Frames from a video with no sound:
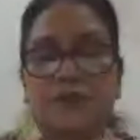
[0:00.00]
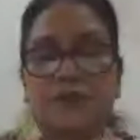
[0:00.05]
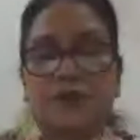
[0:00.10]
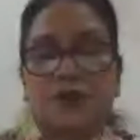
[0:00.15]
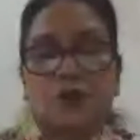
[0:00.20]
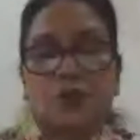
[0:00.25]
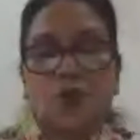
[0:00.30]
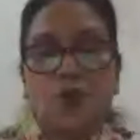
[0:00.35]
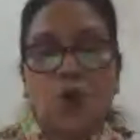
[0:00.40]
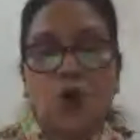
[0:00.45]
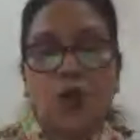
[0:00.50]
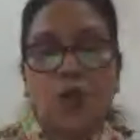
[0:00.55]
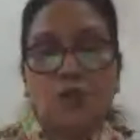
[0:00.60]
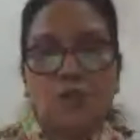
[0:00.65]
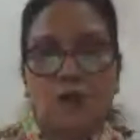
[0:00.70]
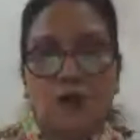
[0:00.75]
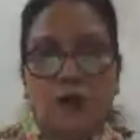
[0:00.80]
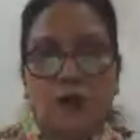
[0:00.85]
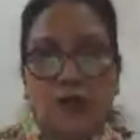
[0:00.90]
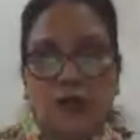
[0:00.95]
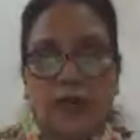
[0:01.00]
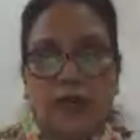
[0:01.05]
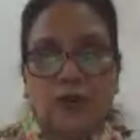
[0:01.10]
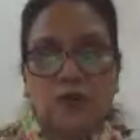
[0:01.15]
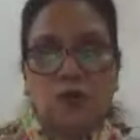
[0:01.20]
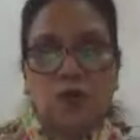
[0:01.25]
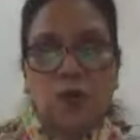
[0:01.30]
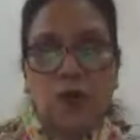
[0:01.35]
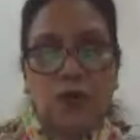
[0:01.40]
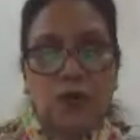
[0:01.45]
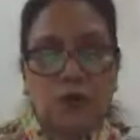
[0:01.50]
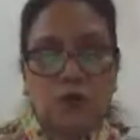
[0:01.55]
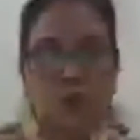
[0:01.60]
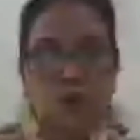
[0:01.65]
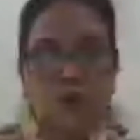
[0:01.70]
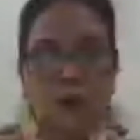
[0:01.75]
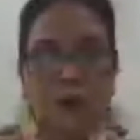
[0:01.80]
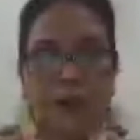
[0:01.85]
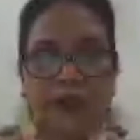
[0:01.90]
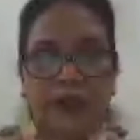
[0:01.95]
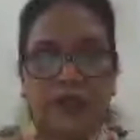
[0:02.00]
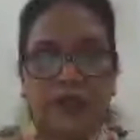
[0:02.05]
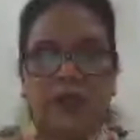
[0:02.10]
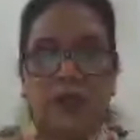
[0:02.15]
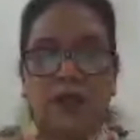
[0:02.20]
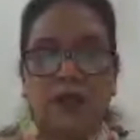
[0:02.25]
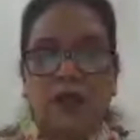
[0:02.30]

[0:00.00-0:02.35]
their cohort one and cohort two training,